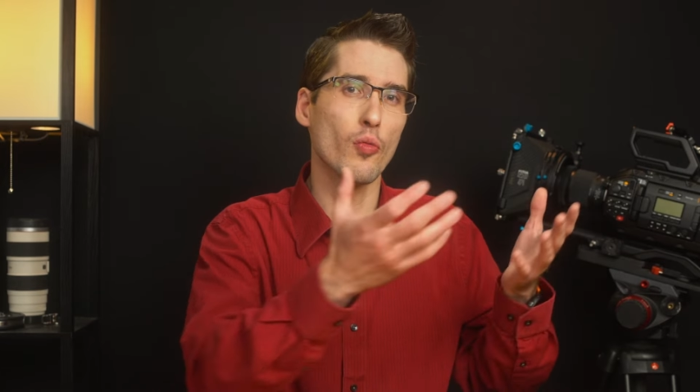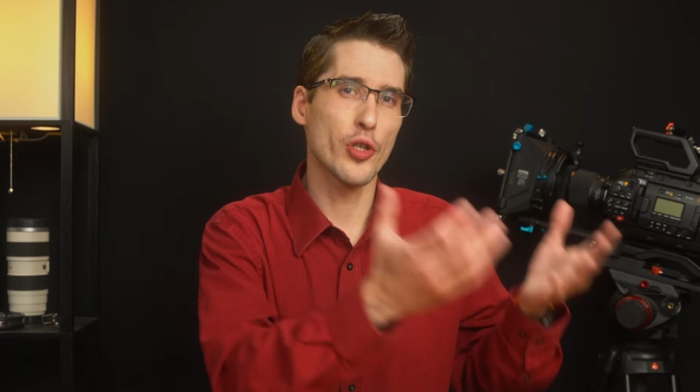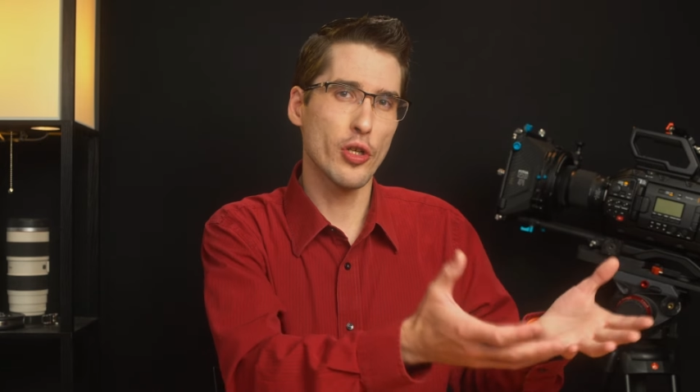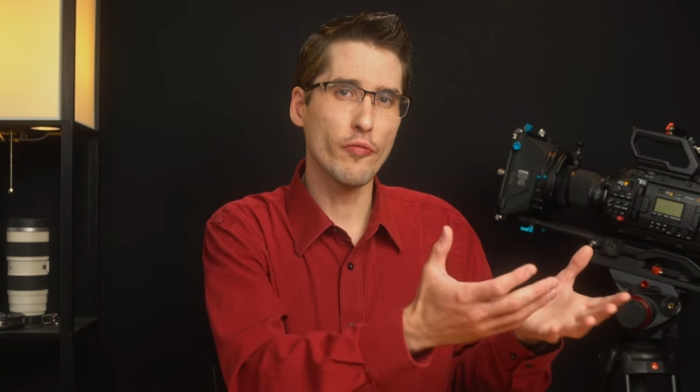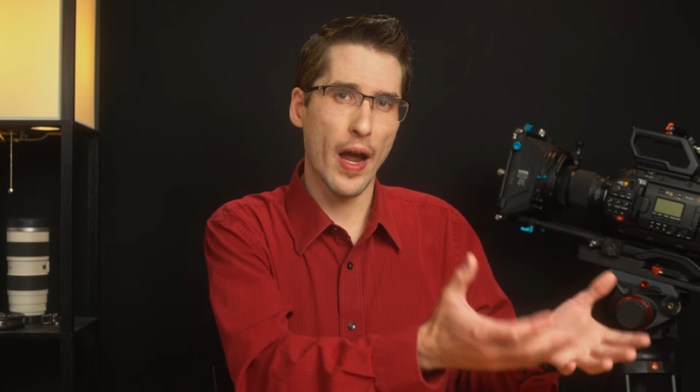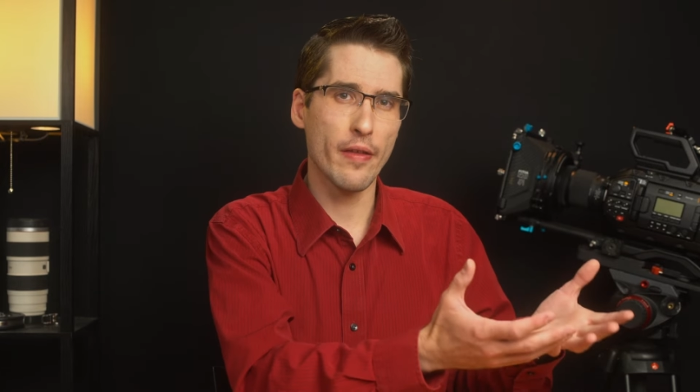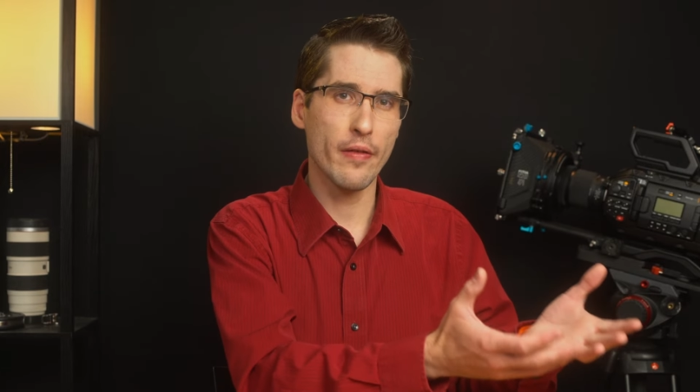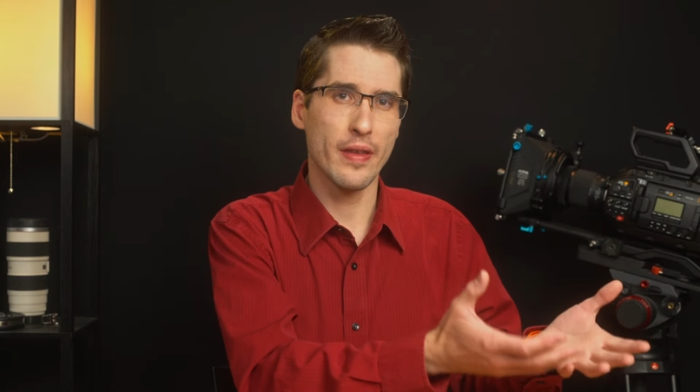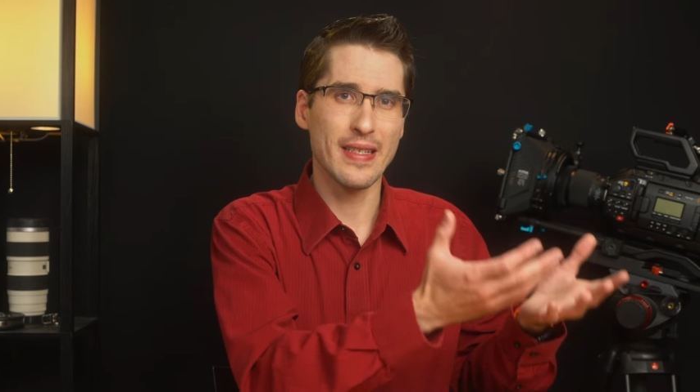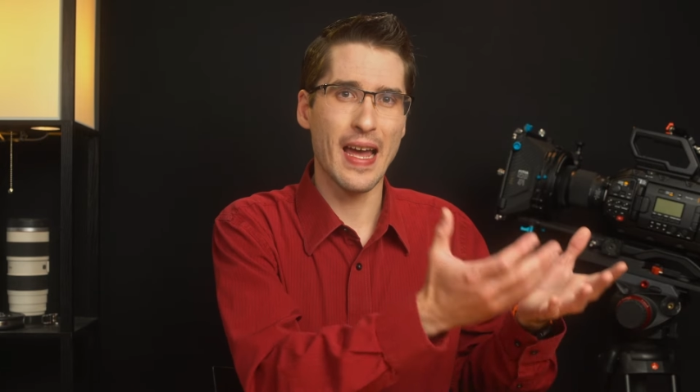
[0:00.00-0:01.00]
would you
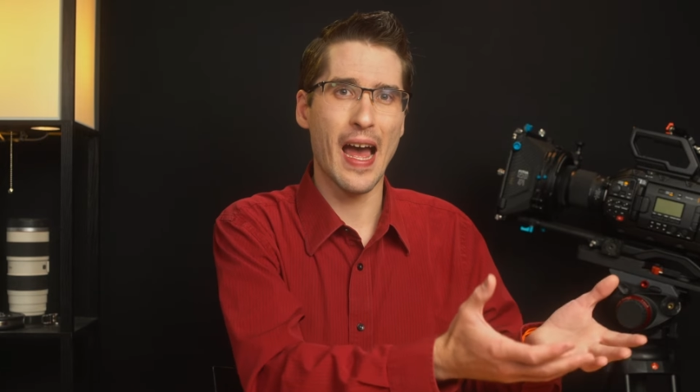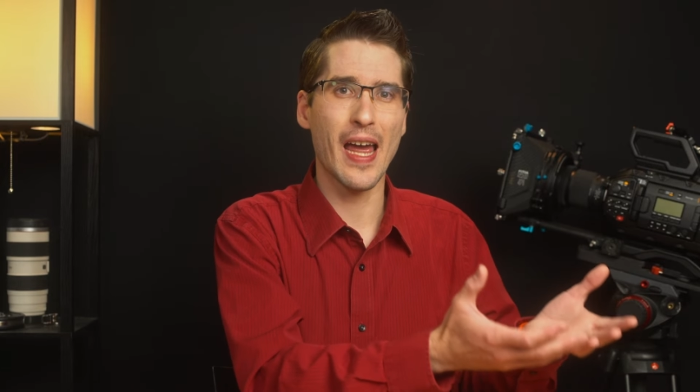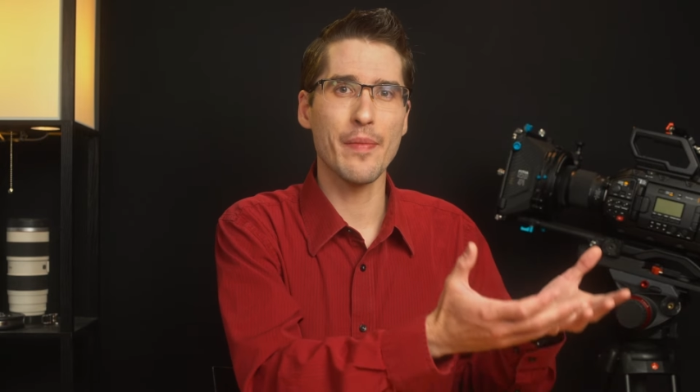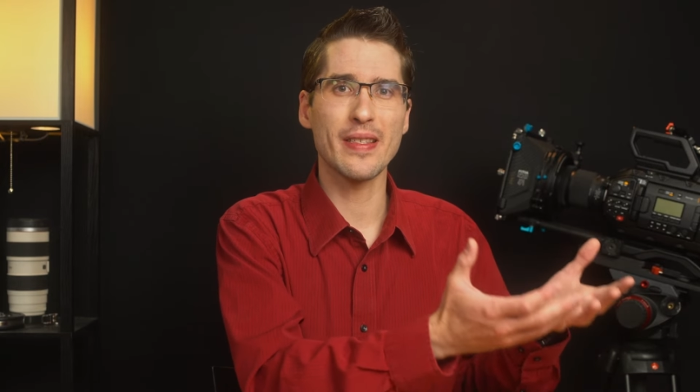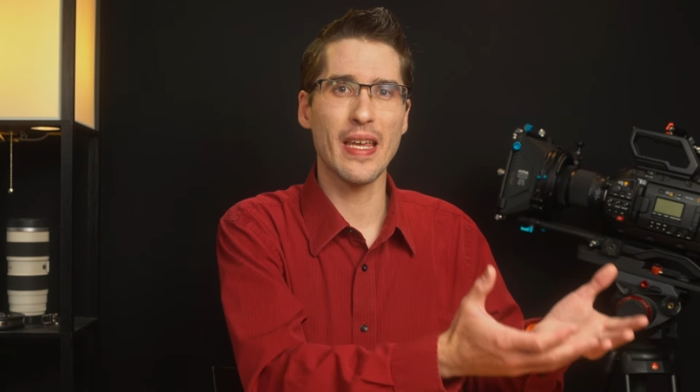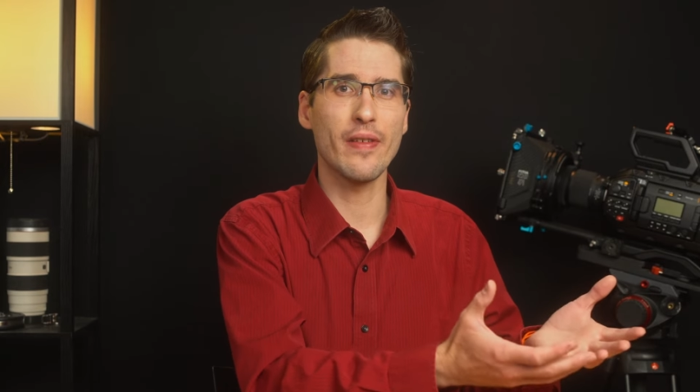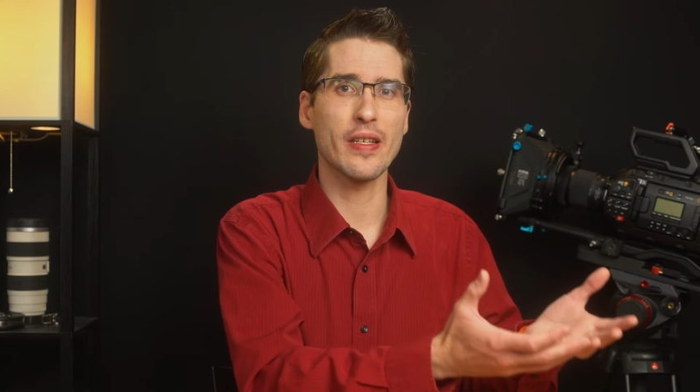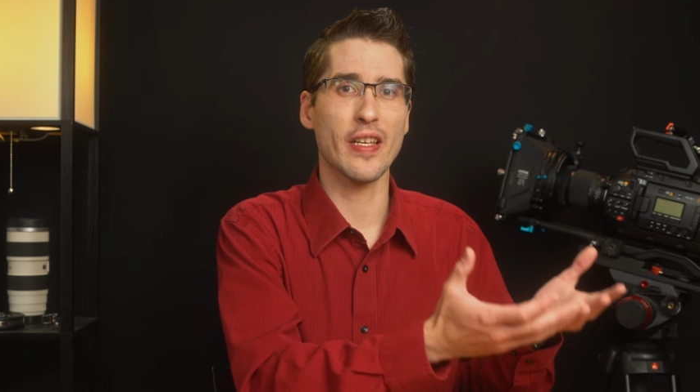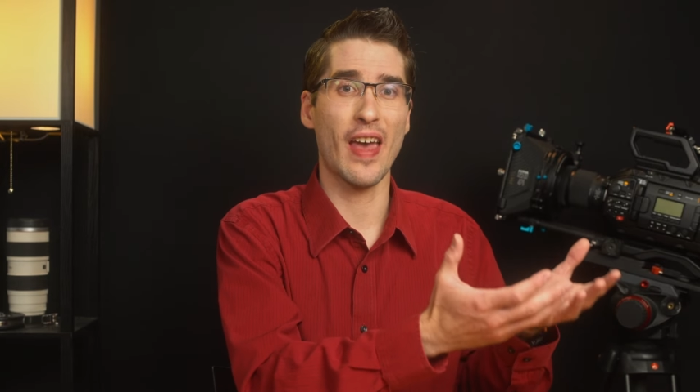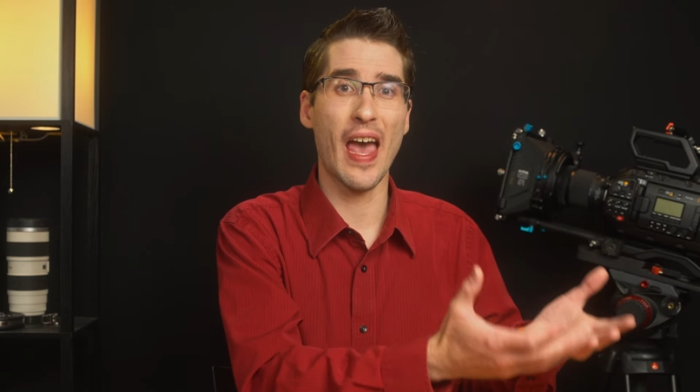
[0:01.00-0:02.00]
rather the time
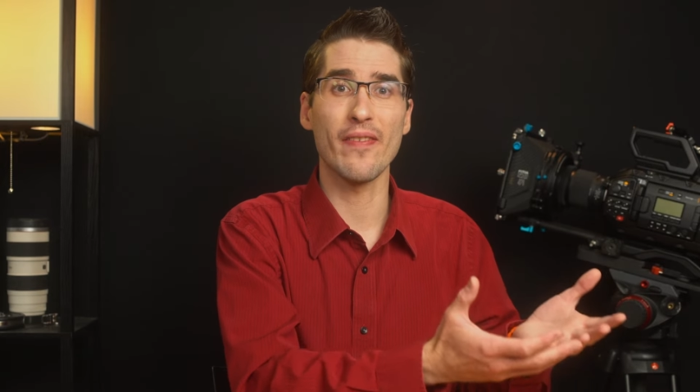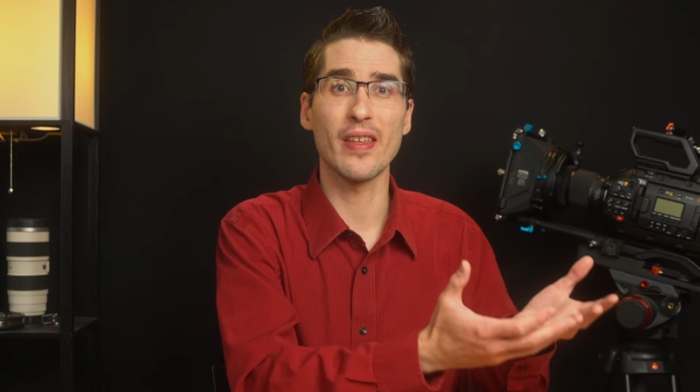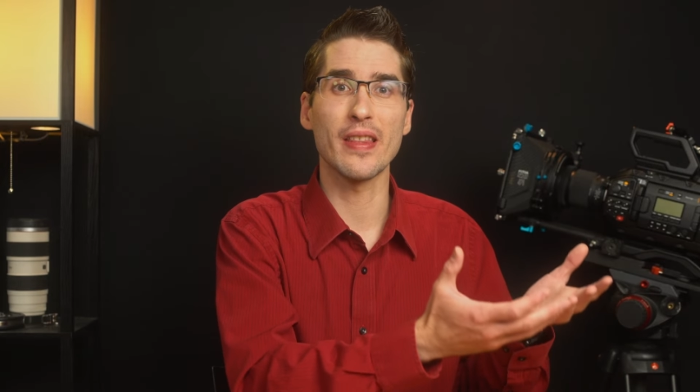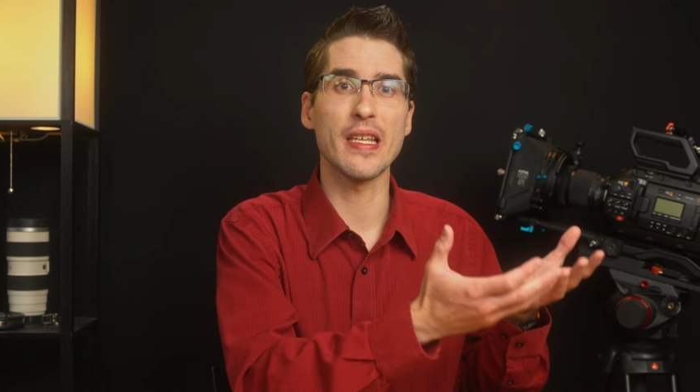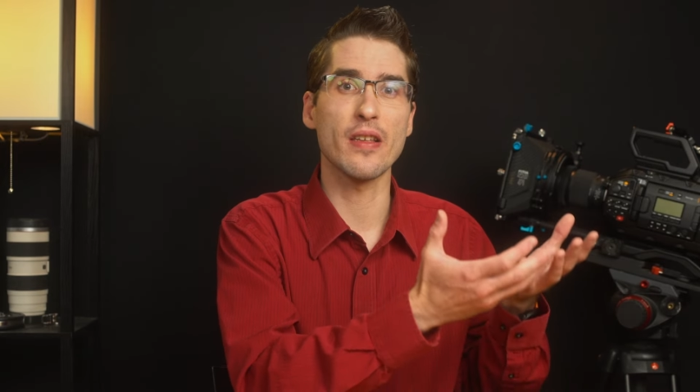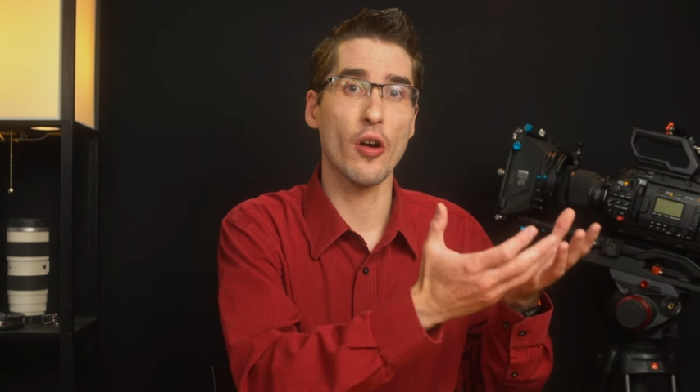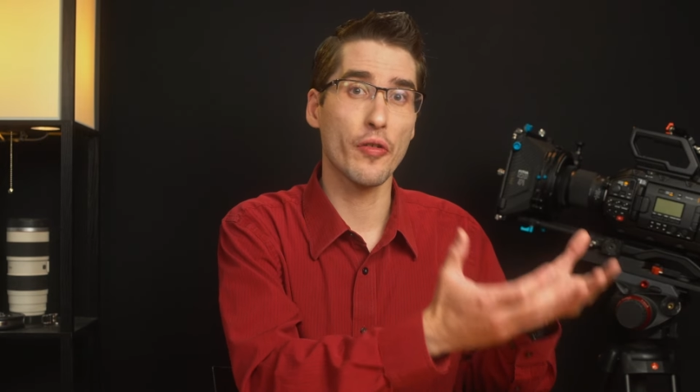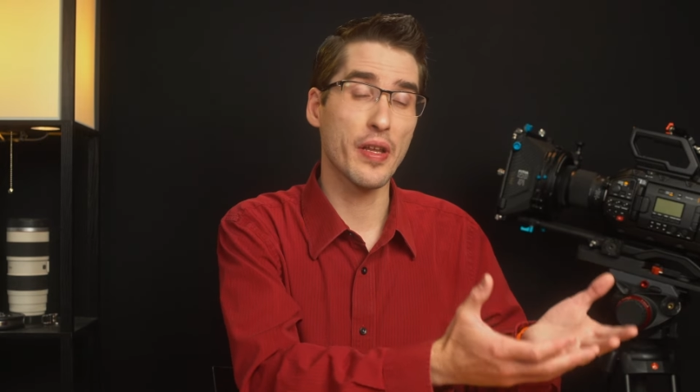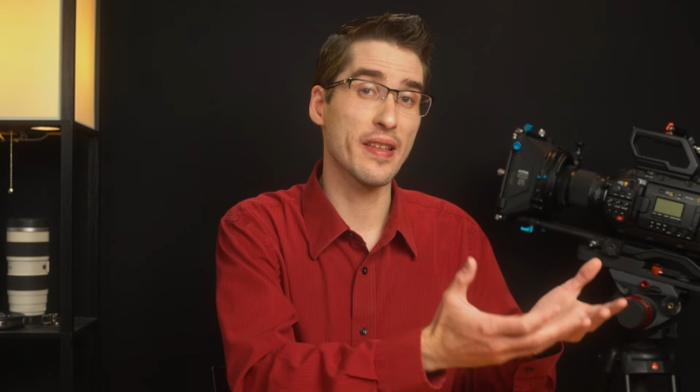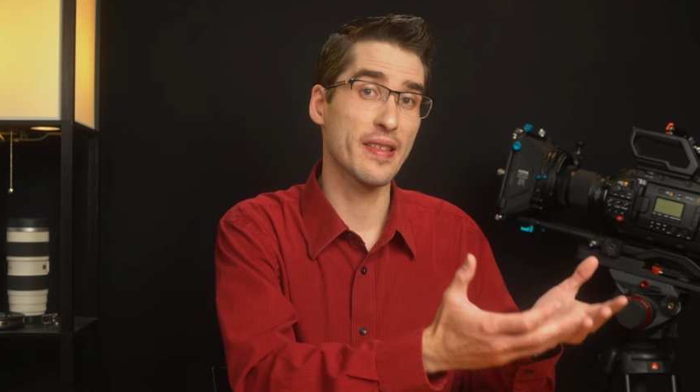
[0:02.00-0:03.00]
savings of having these
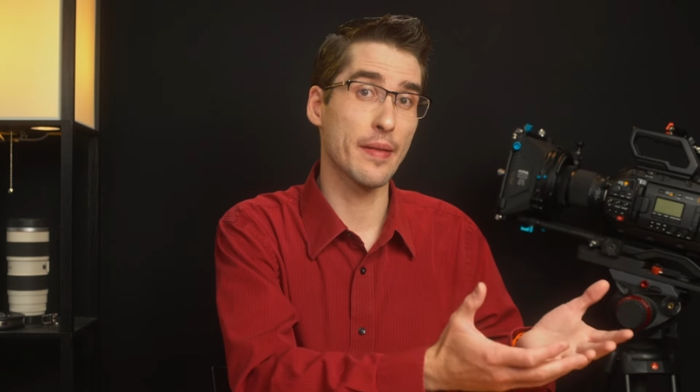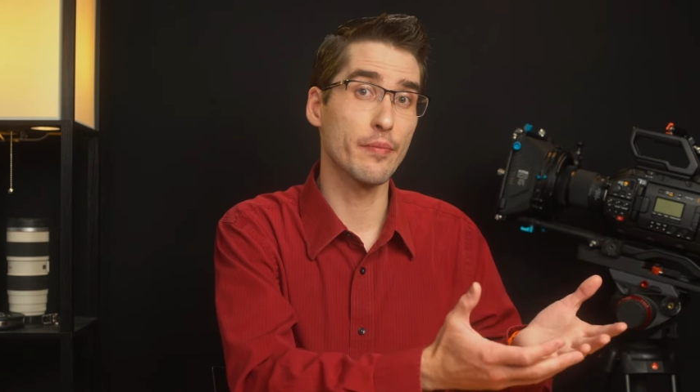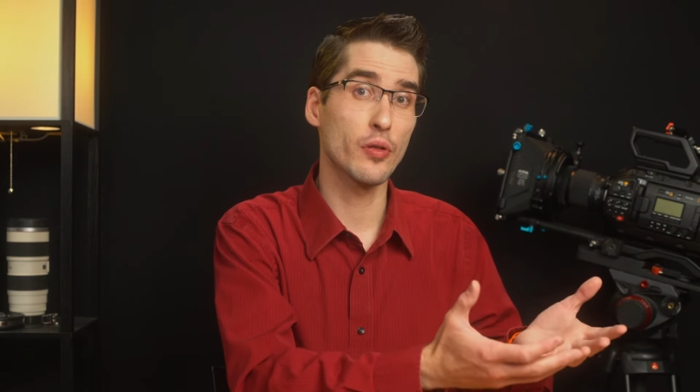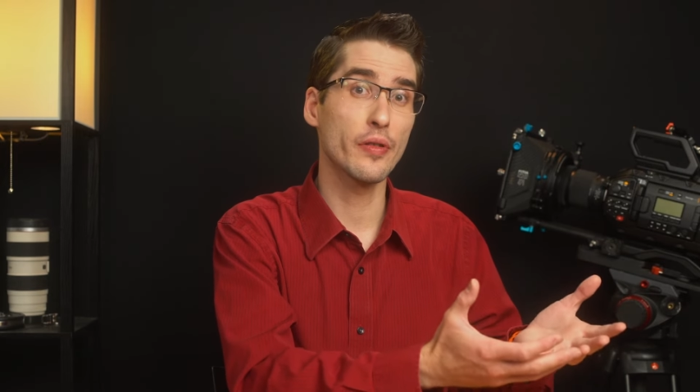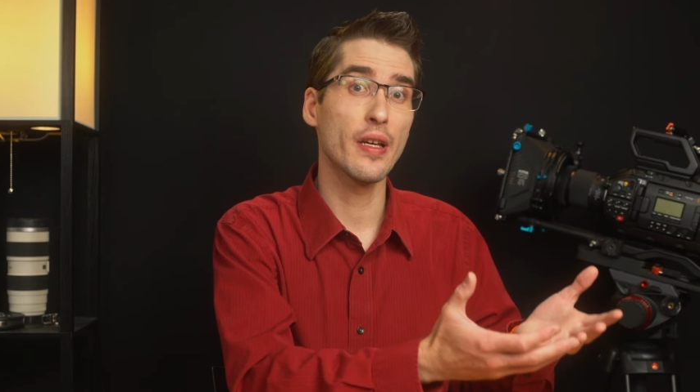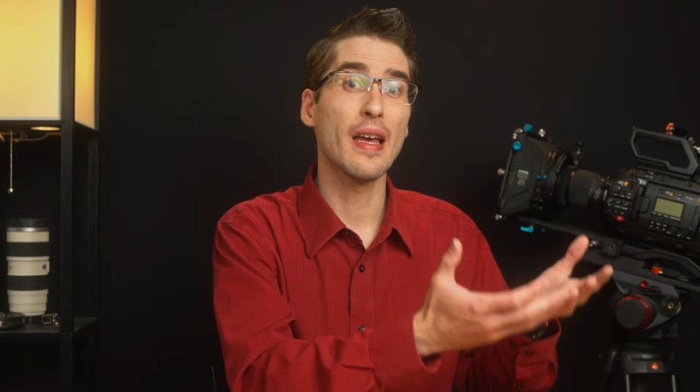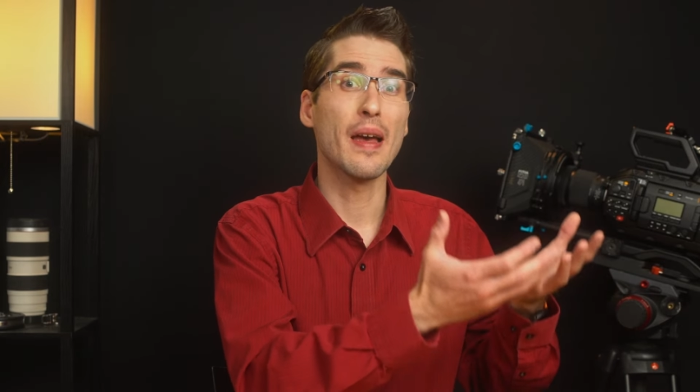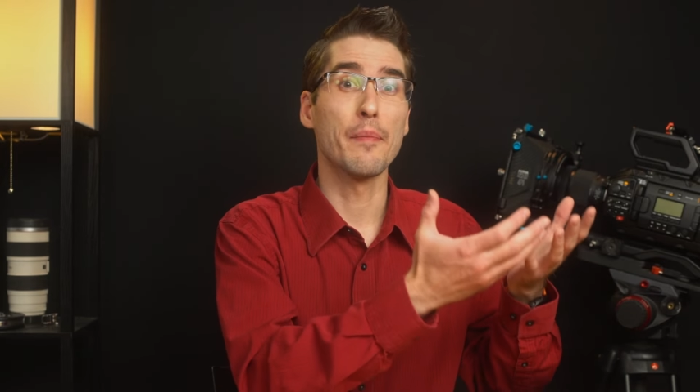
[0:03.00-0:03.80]
already assembled